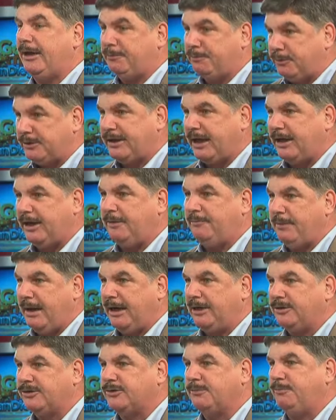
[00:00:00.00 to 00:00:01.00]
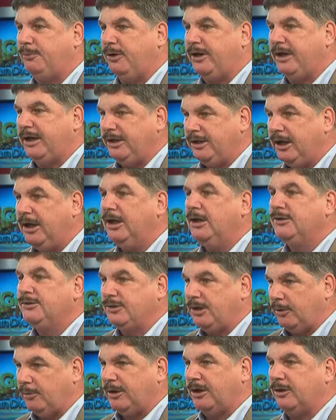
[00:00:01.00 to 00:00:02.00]
to put that on ballot as appointed.
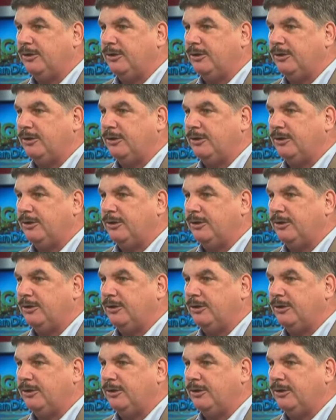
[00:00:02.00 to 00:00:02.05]
So uh,